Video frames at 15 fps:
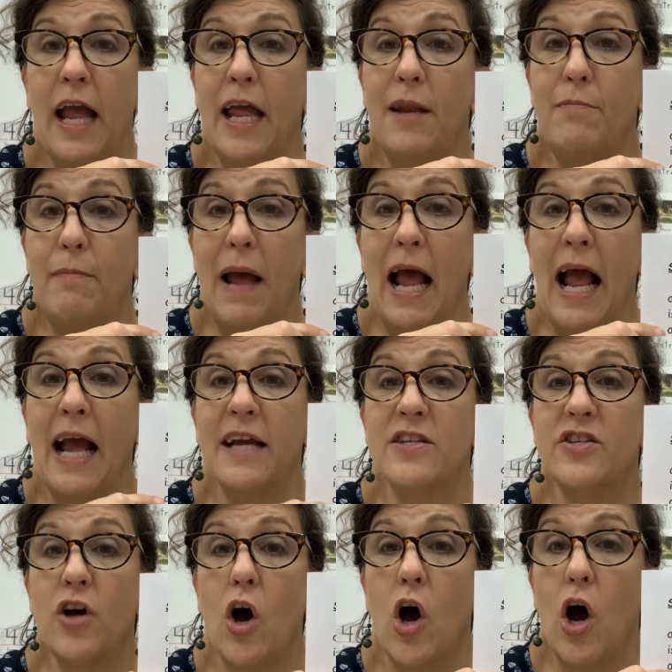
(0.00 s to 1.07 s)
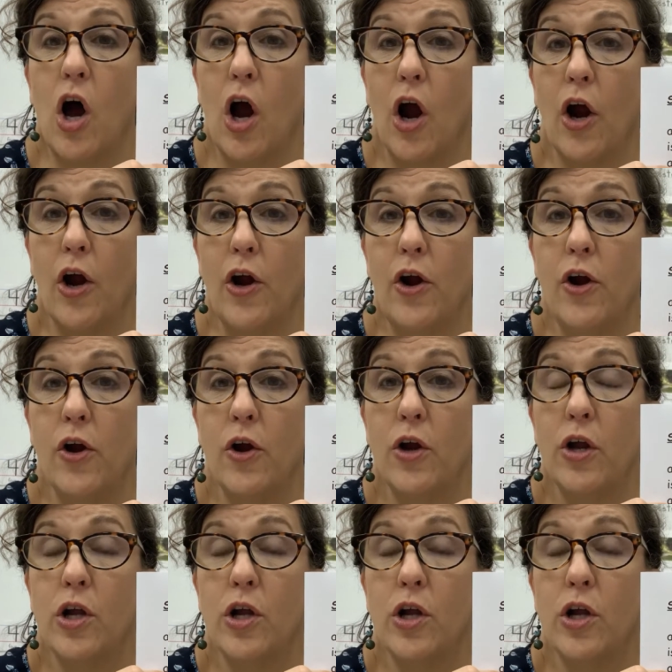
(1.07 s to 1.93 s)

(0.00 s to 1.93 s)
and Max are